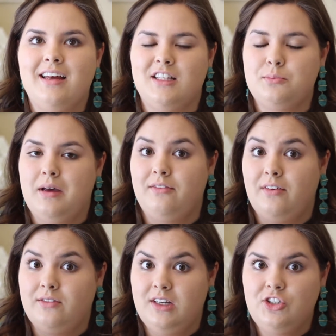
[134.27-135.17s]
It's my
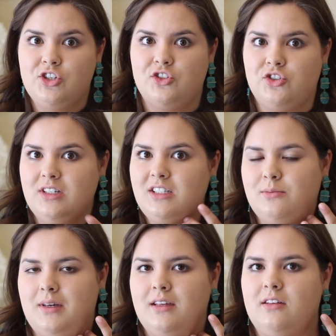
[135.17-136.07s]
foundation, trust
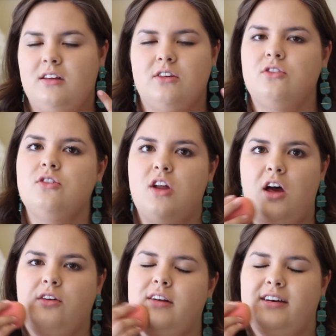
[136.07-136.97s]
me. And they're like,
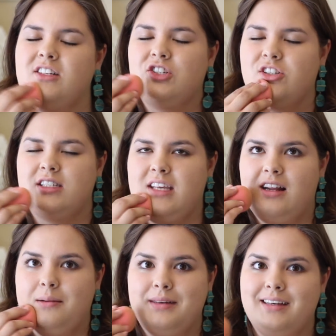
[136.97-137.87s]
no, it's your
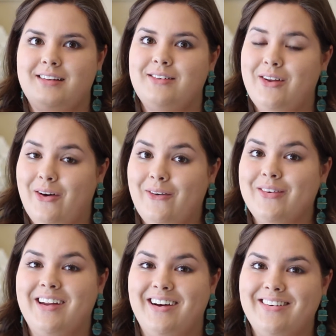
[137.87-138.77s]
skin. I'm like,
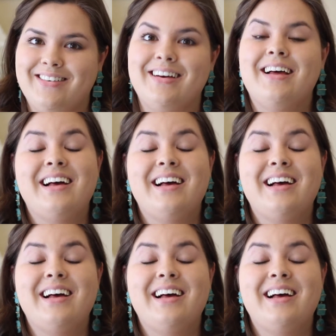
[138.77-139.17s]
no.